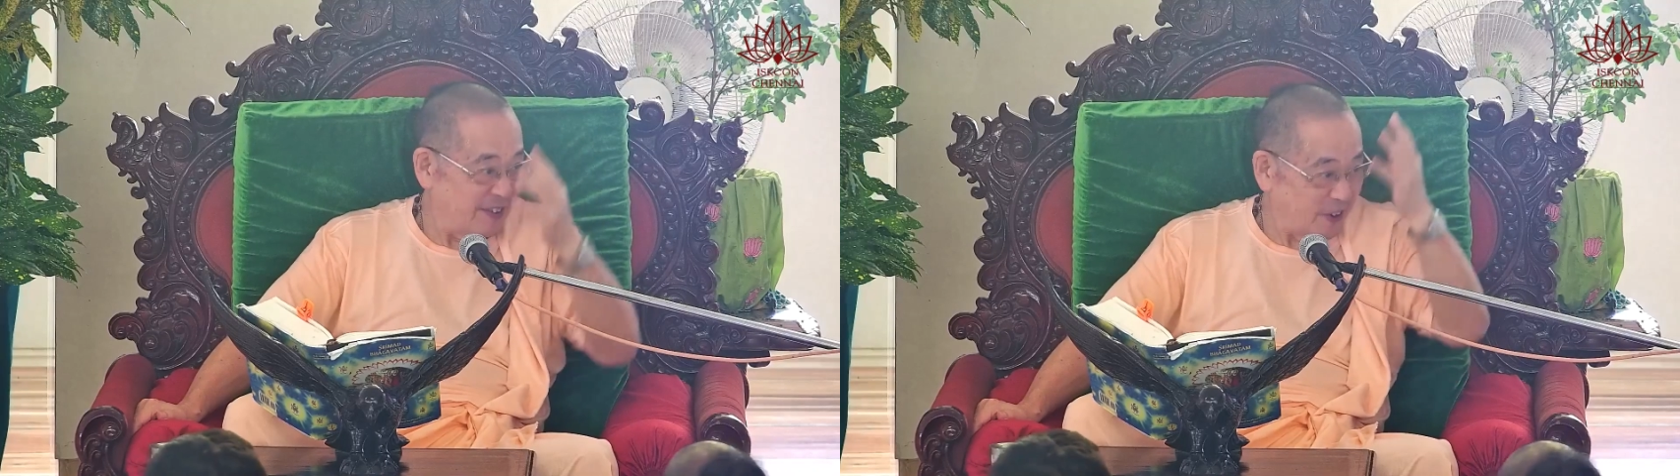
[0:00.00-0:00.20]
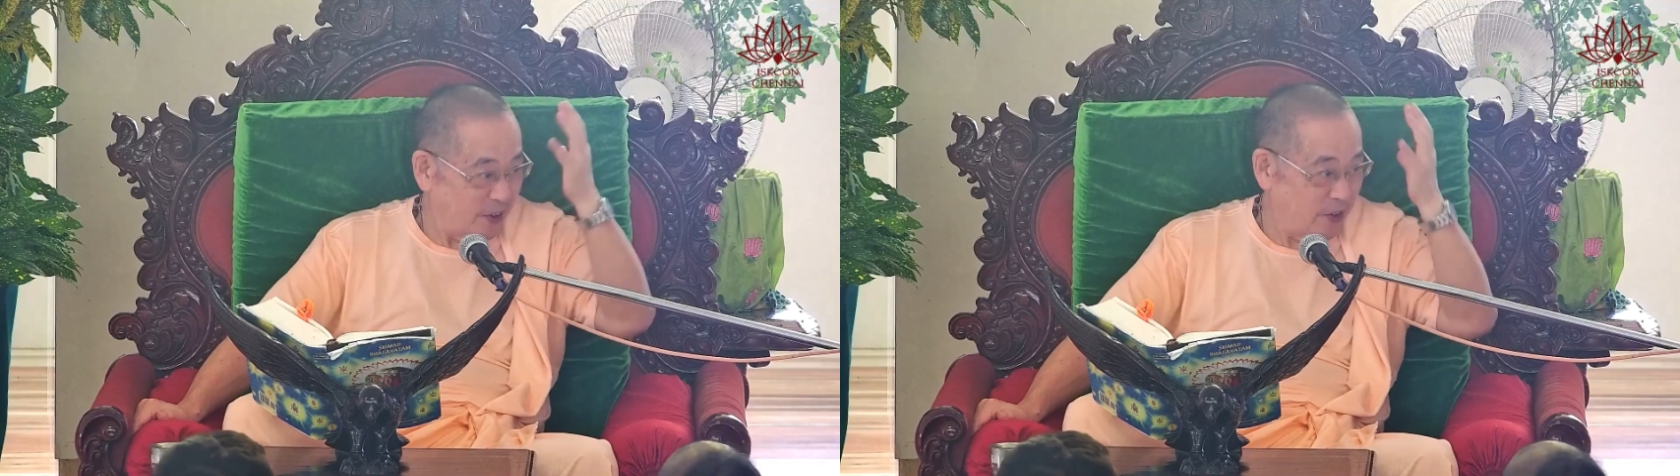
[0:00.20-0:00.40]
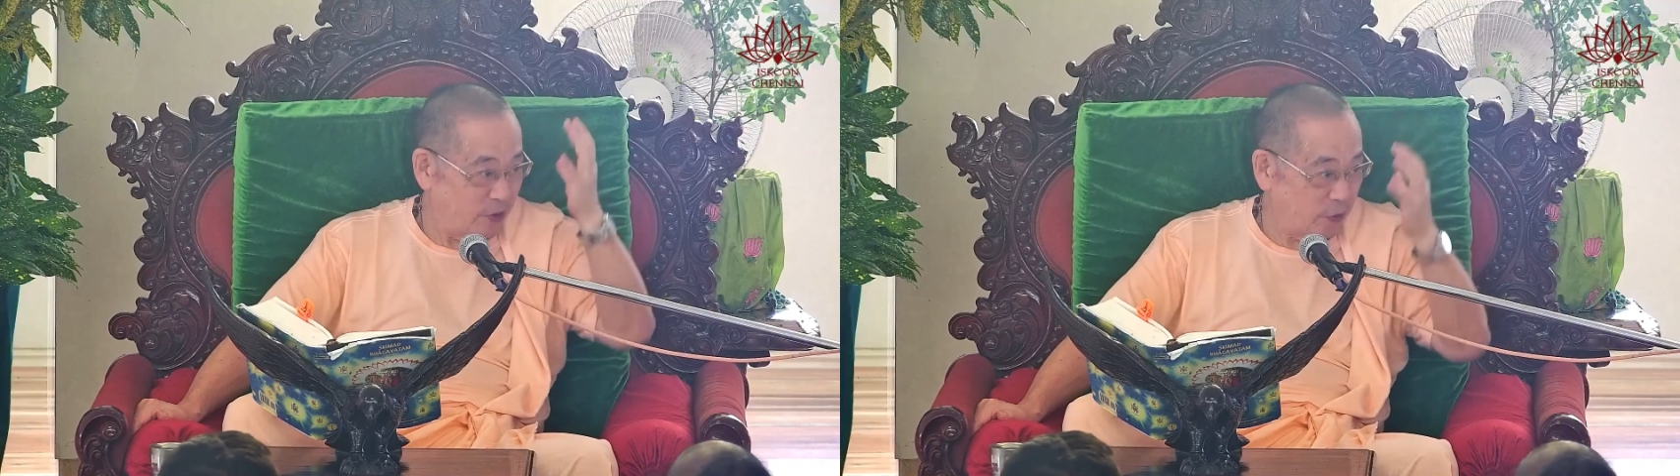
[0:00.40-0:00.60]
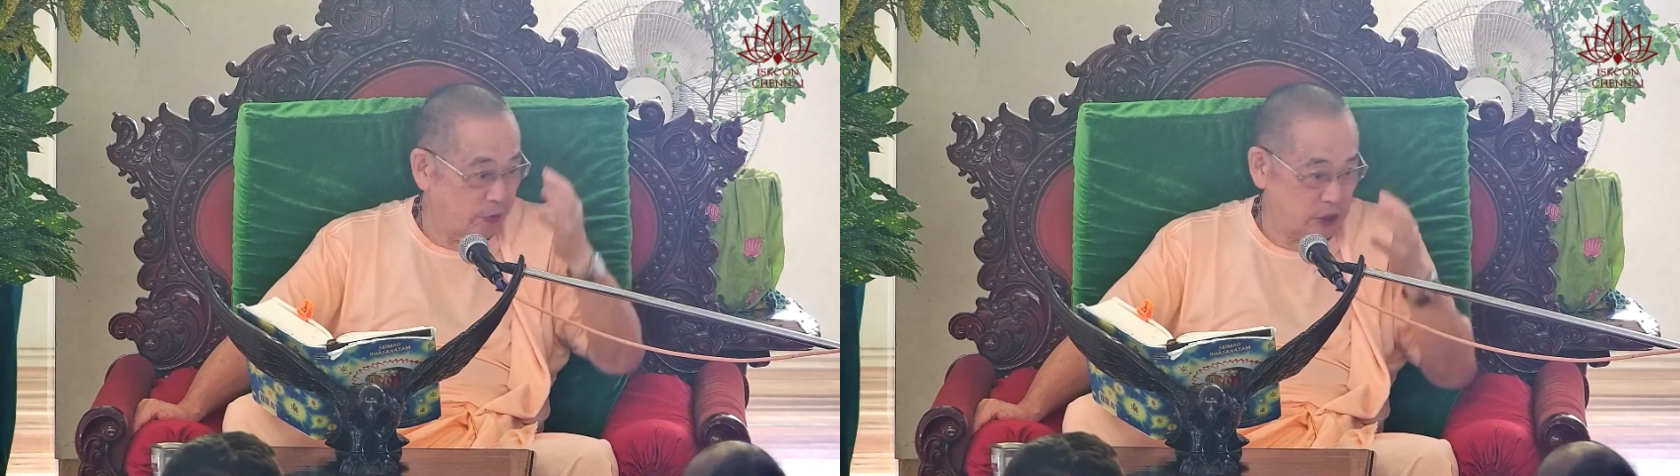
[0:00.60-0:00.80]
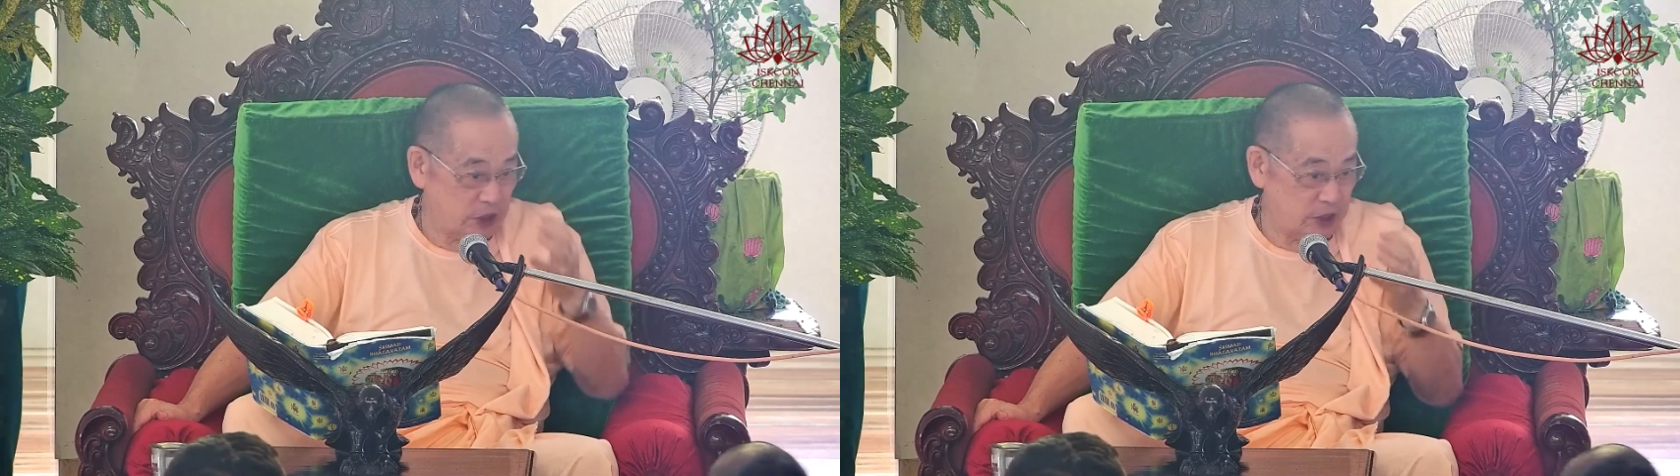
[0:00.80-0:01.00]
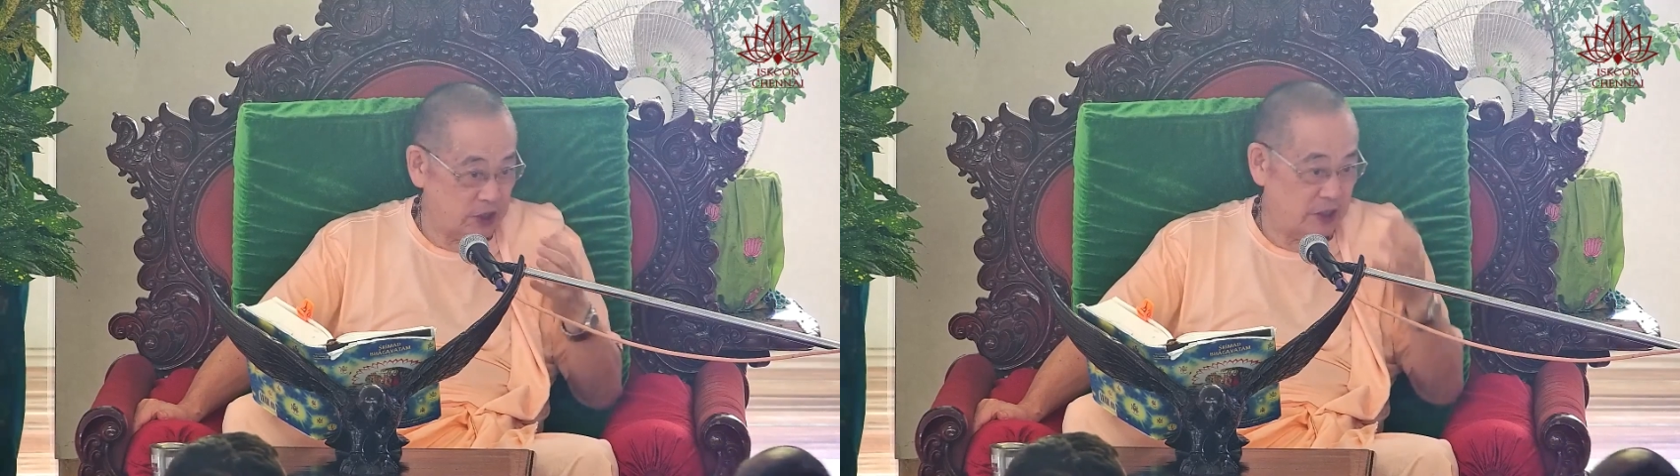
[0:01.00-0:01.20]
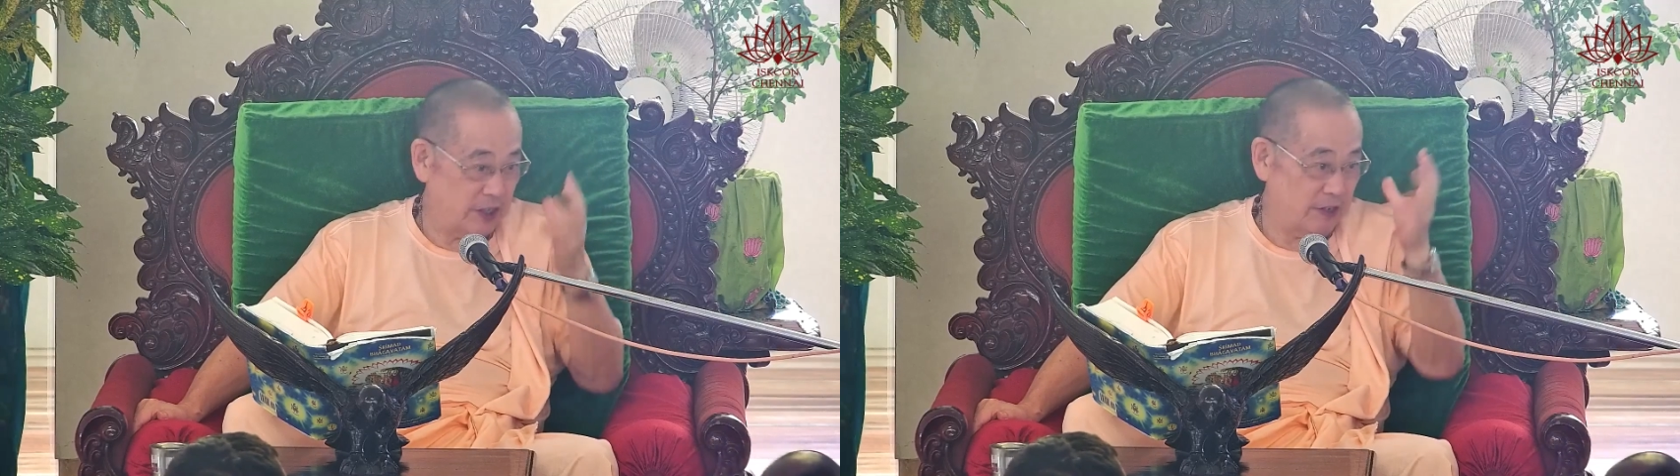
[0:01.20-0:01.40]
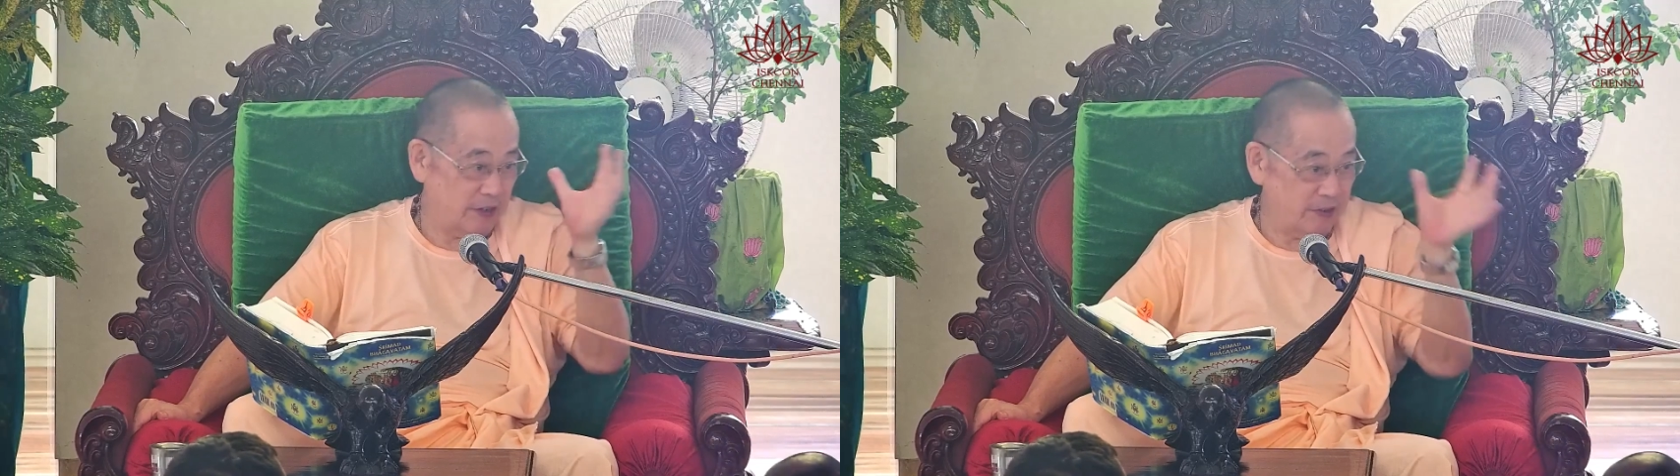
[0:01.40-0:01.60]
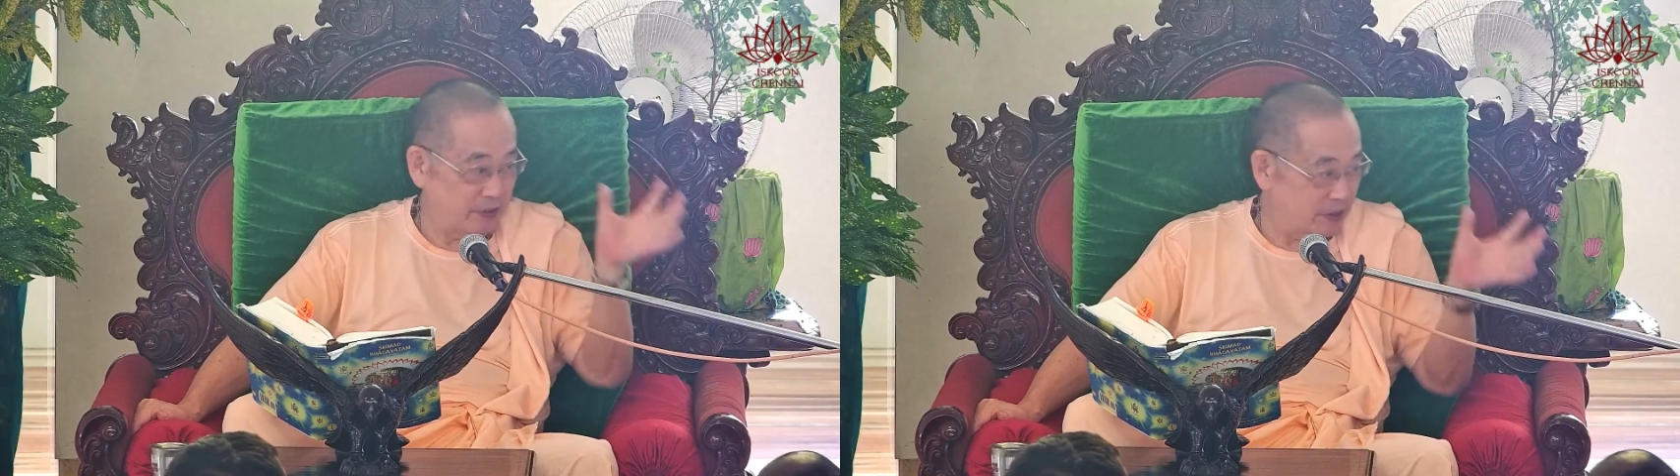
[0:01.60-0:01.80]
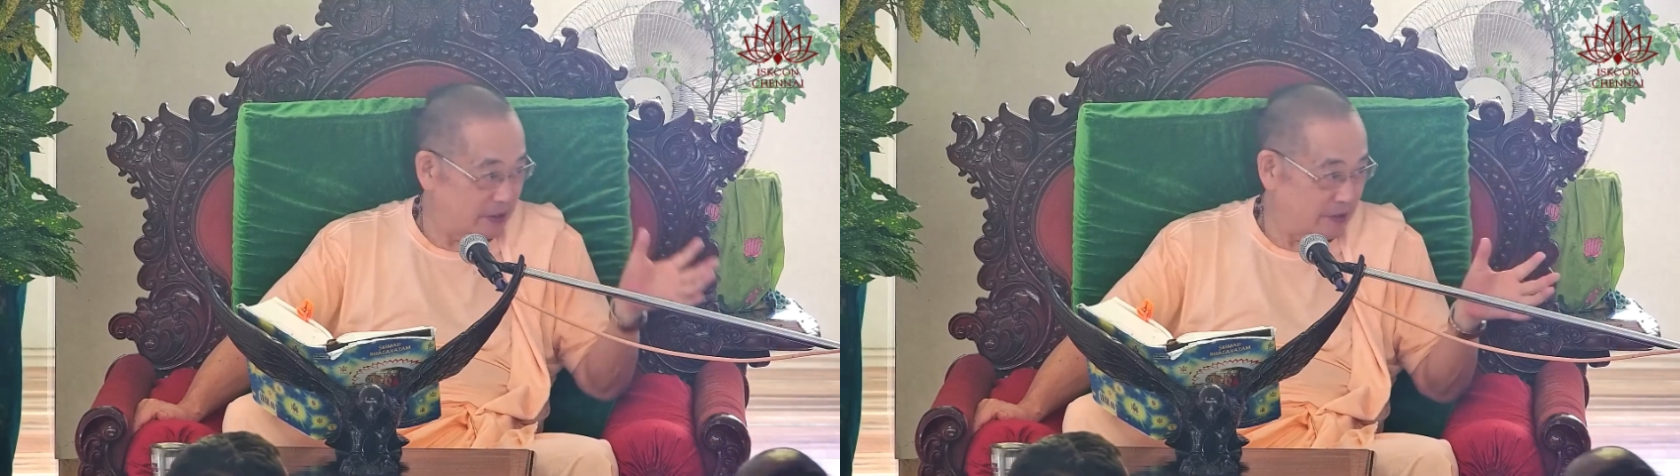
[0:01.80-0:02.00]
all the verses and all
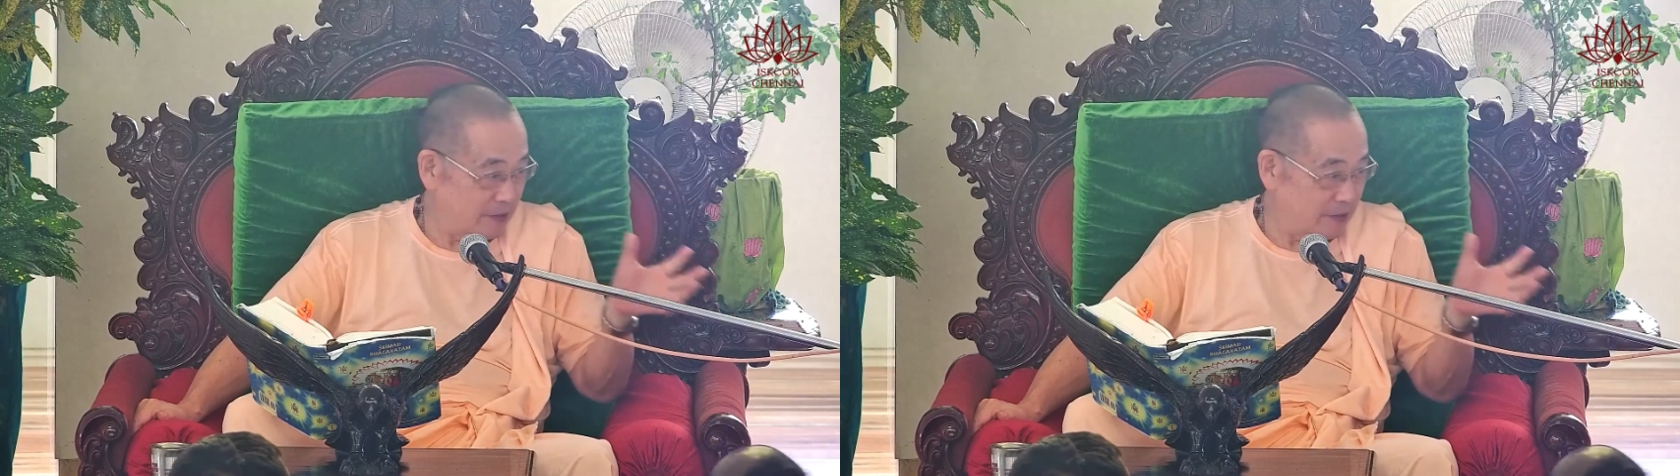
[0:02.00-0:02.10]
the